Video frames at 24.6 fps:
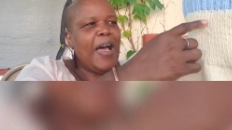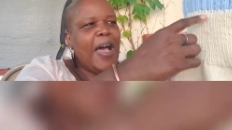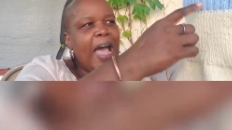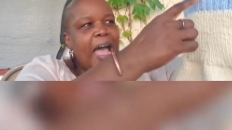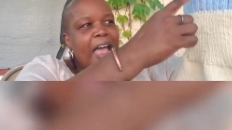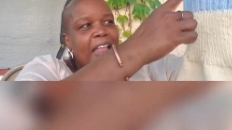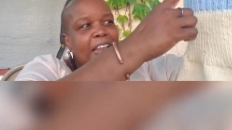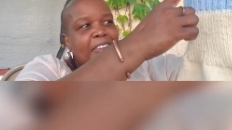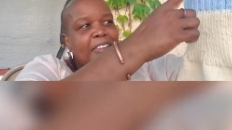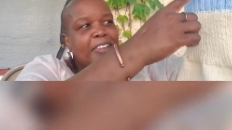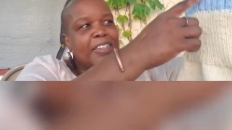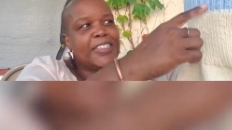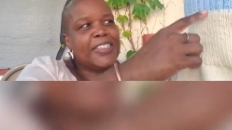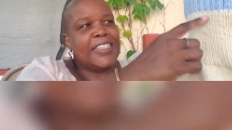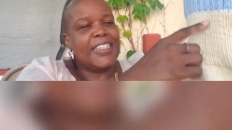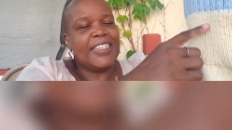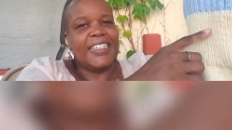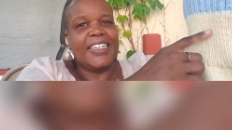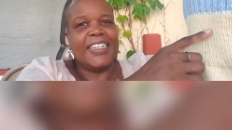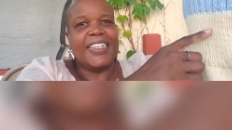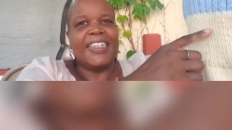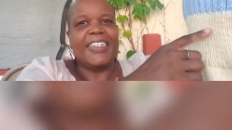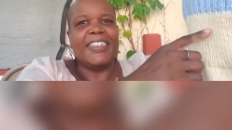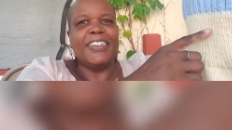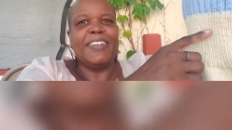I looked at
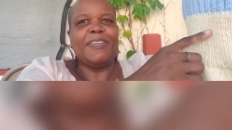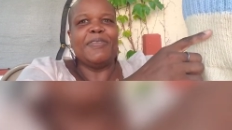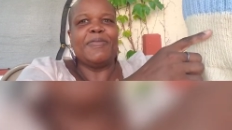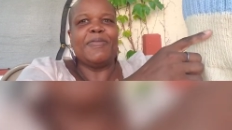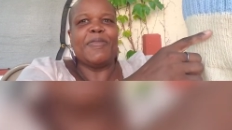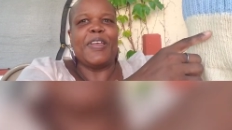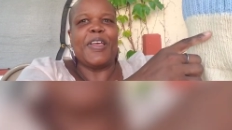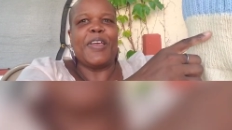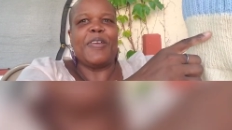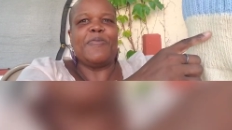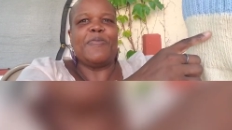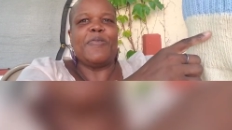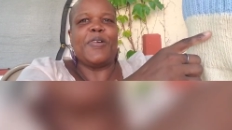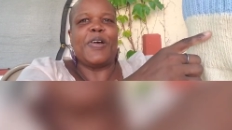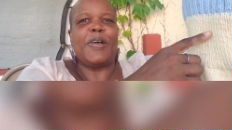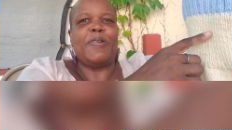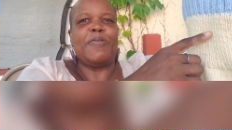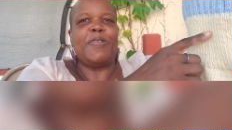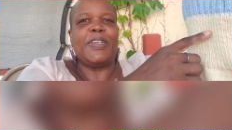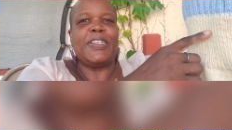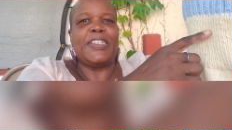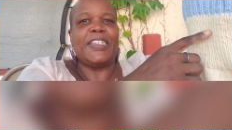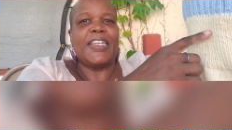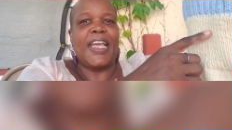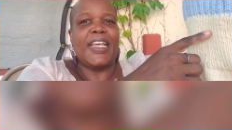it and what,
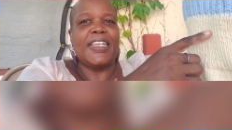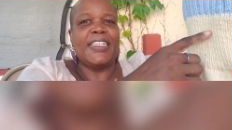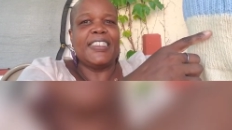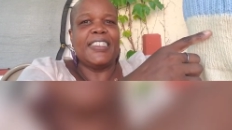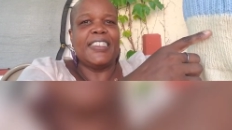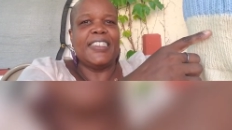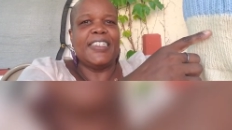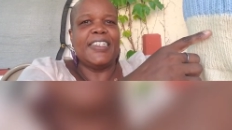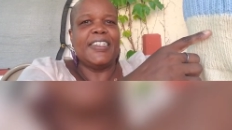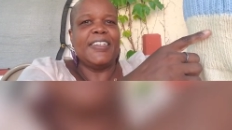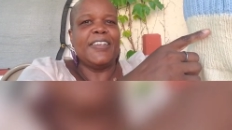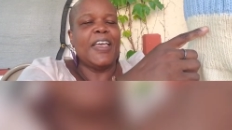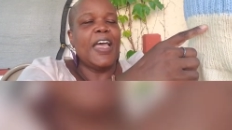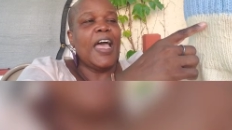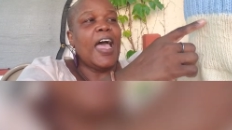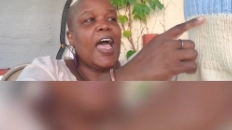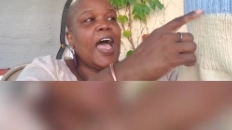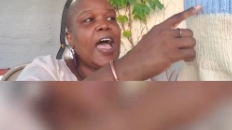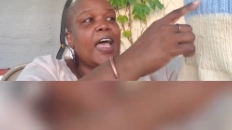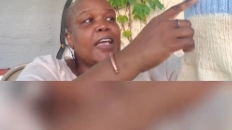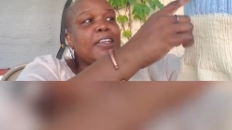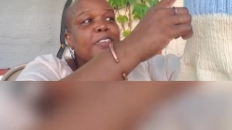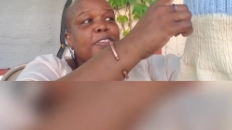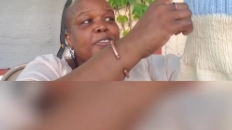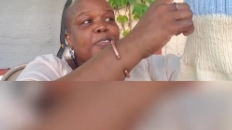what did I see?
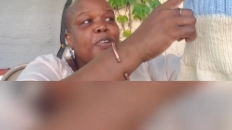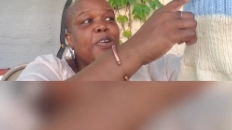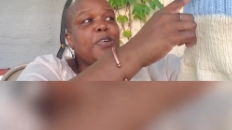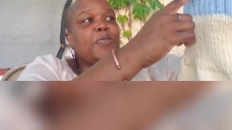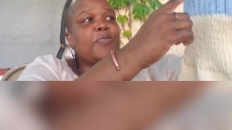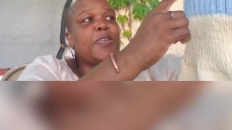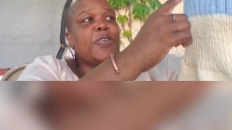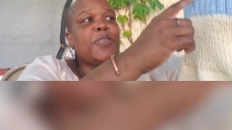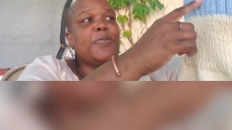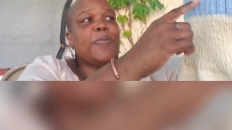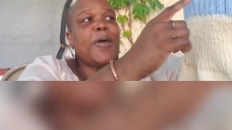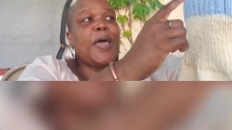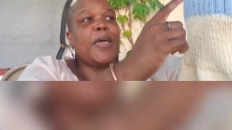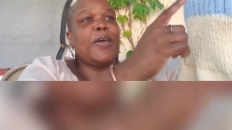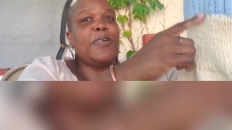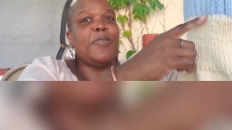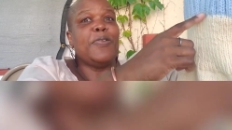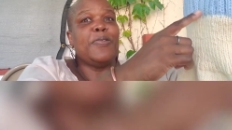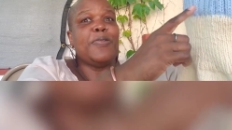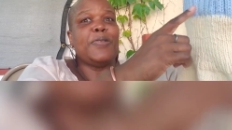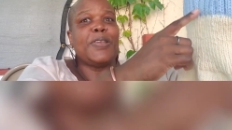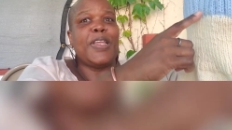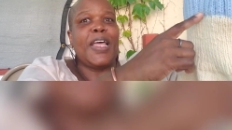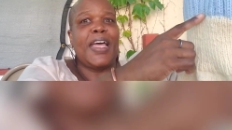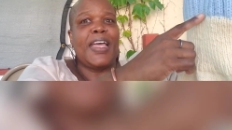I saw with my
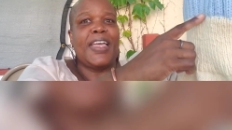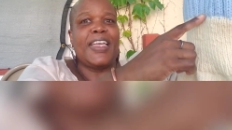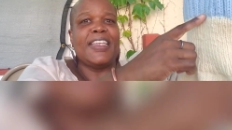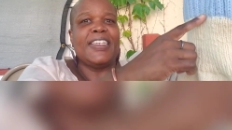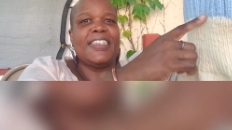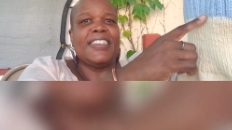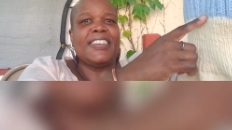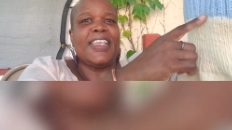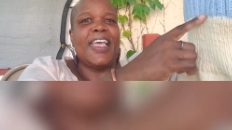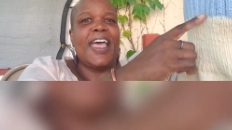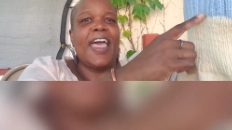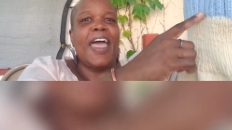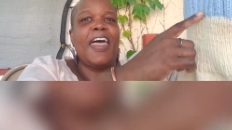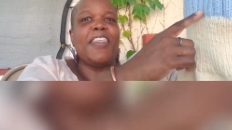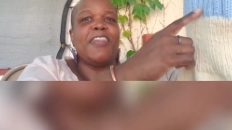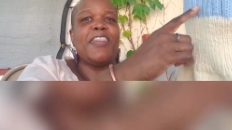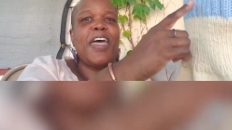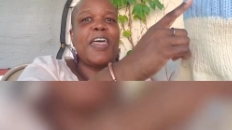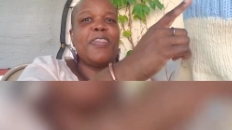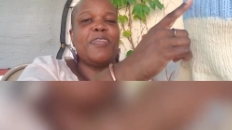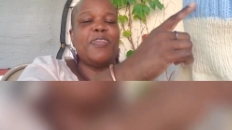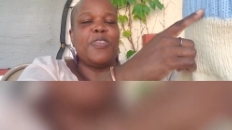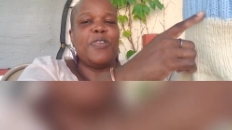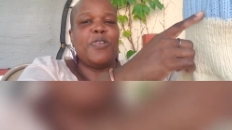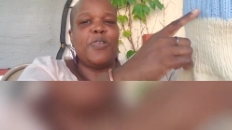own eyes
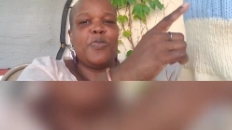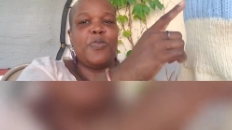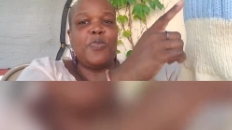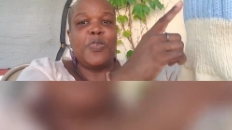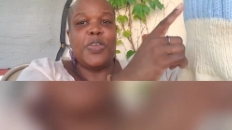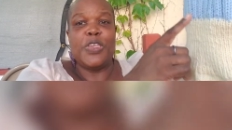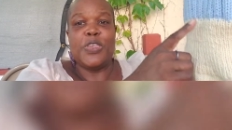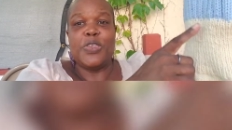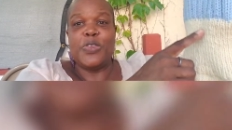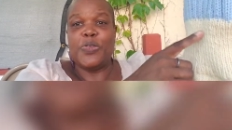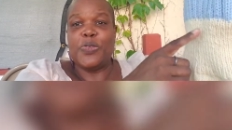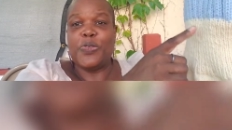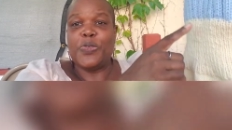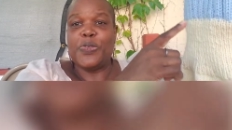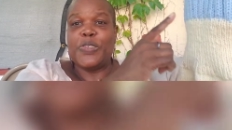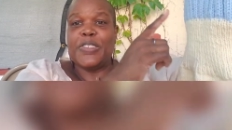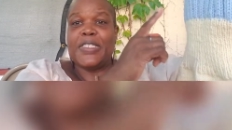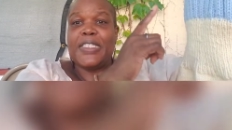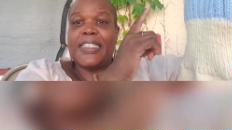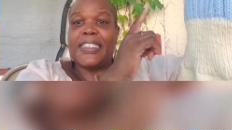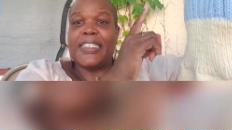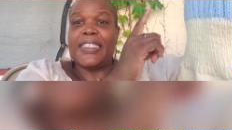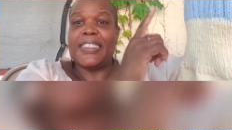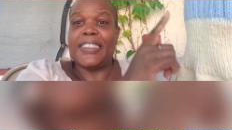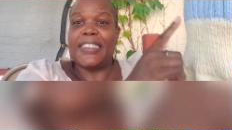that though we used
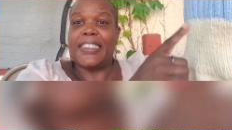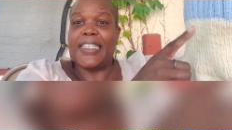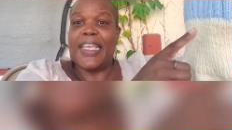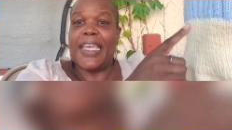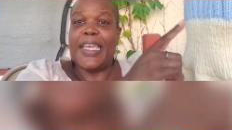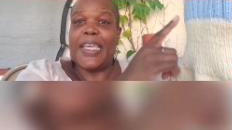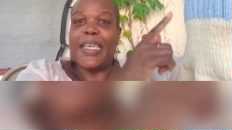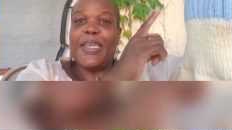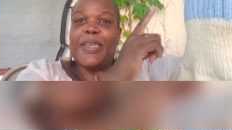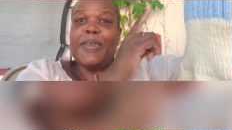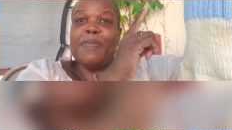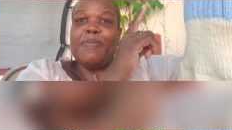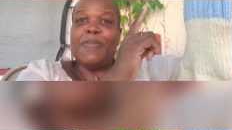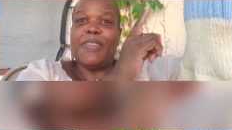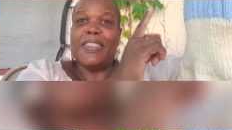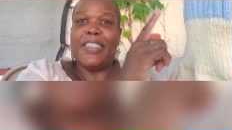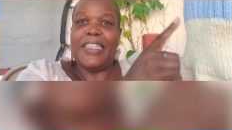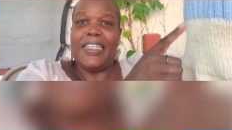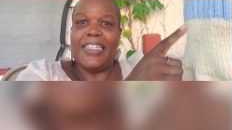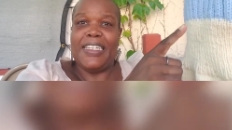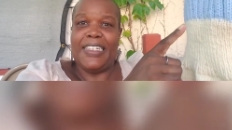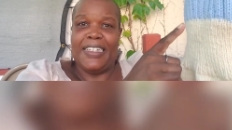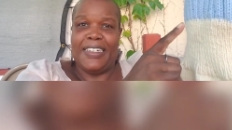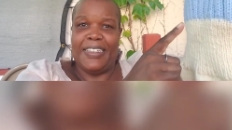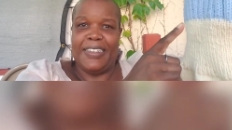the same
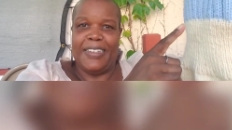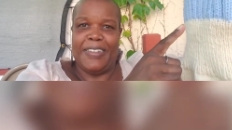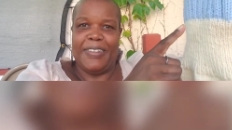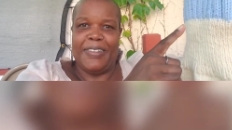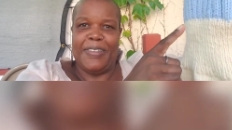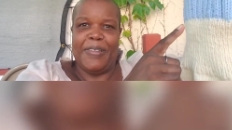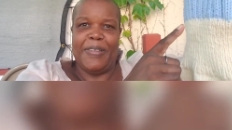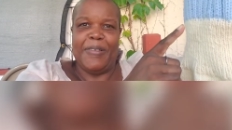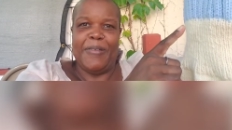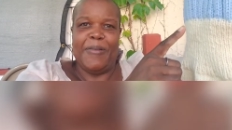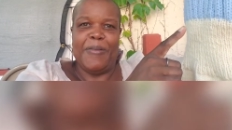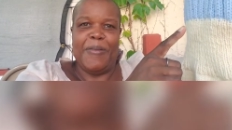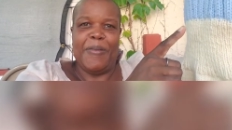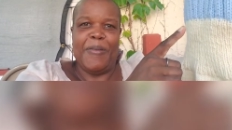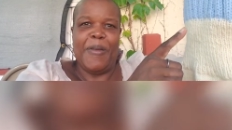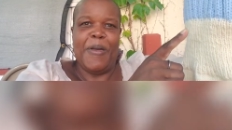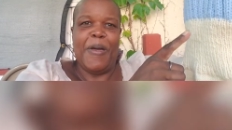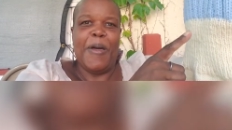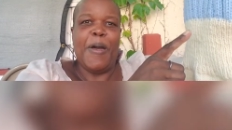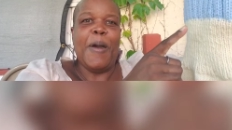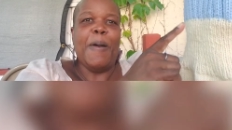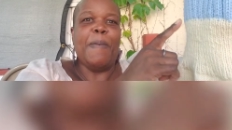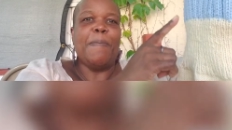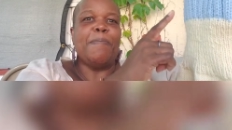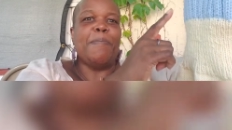needle,
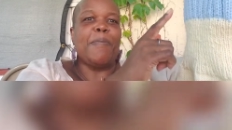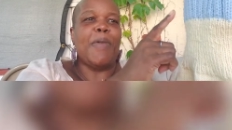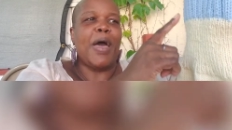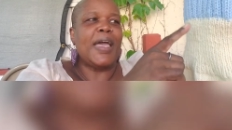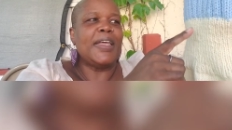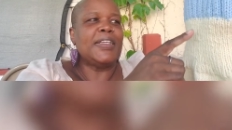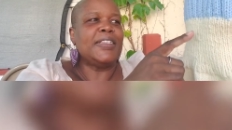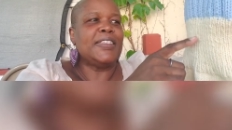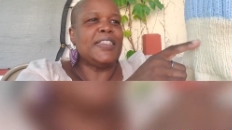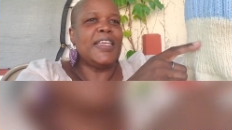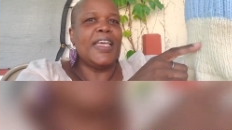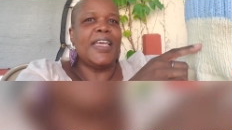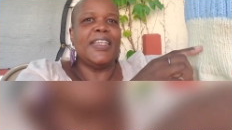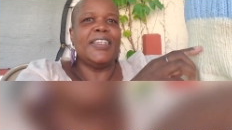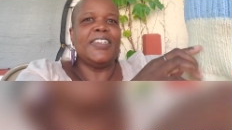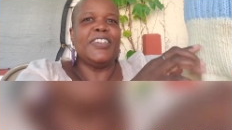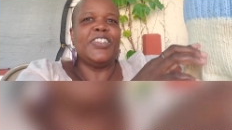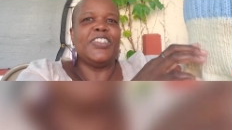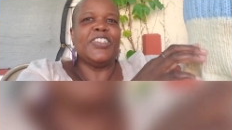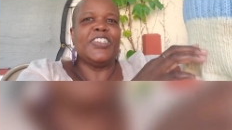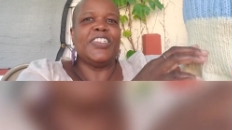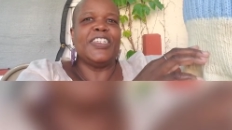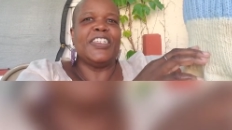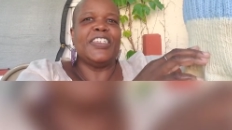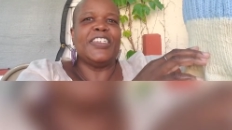my
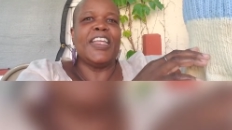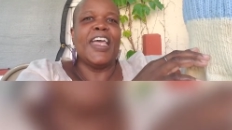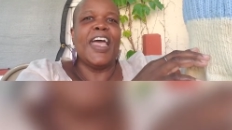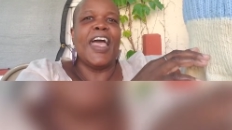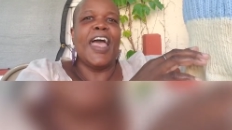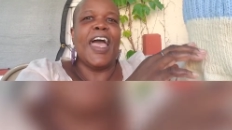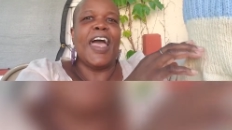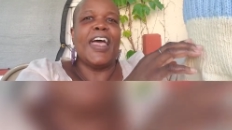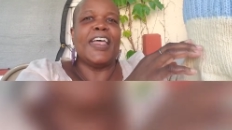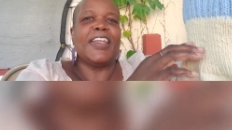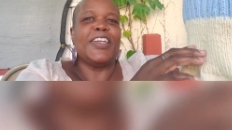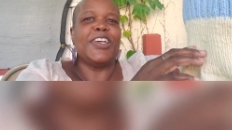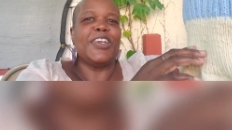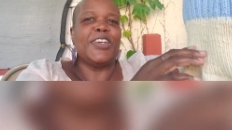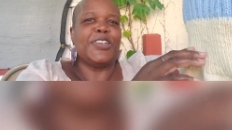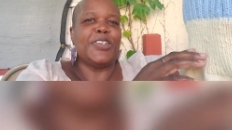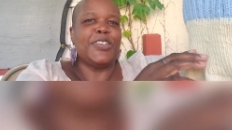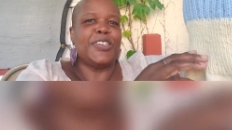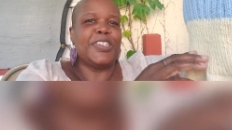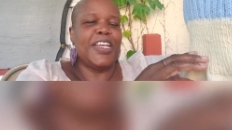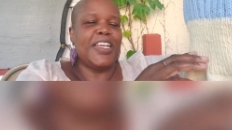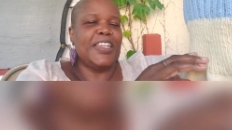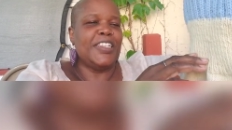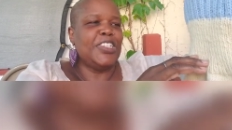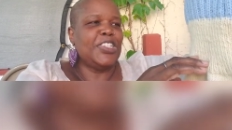tension and her
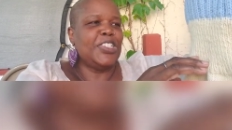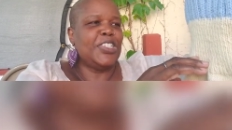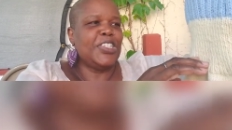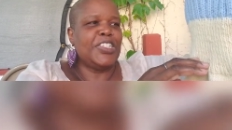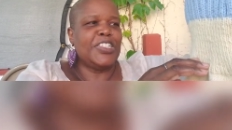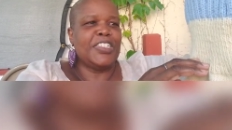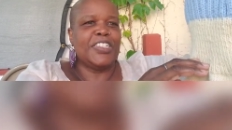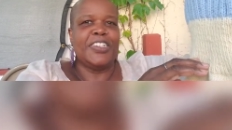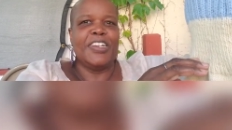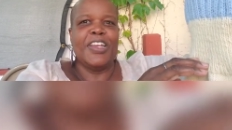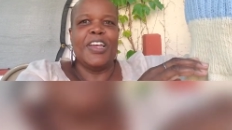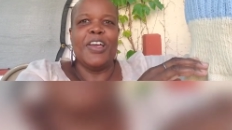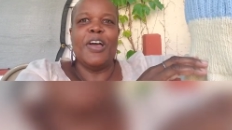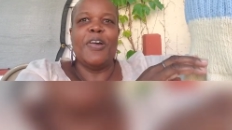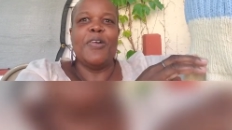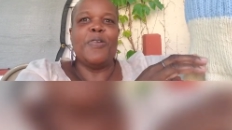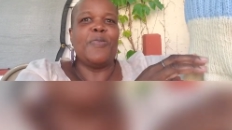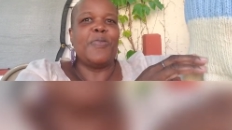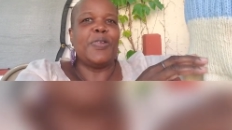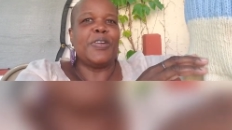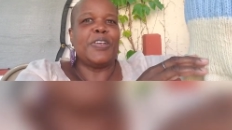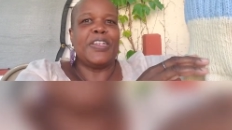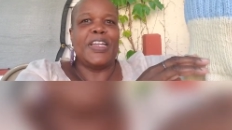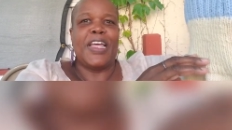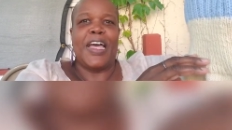tension
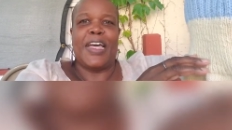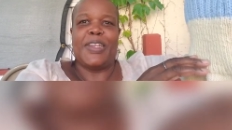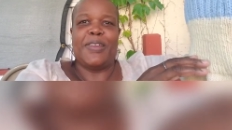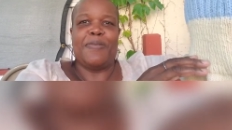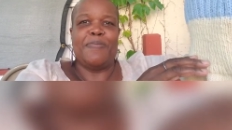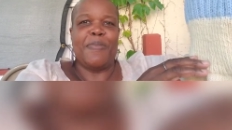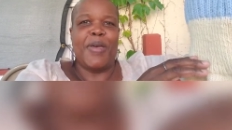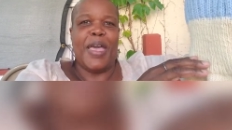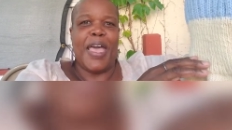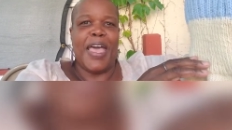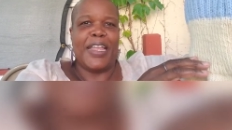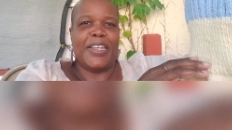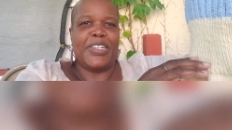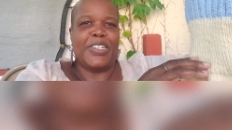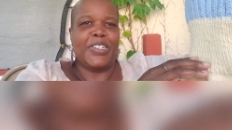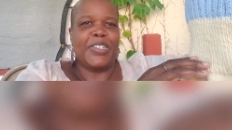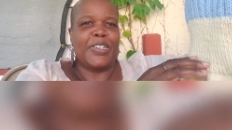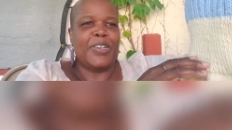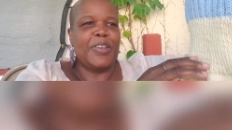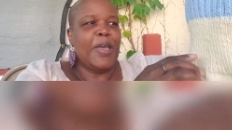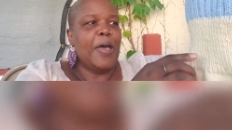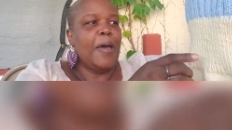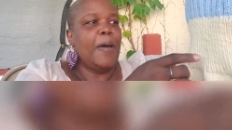were not a match.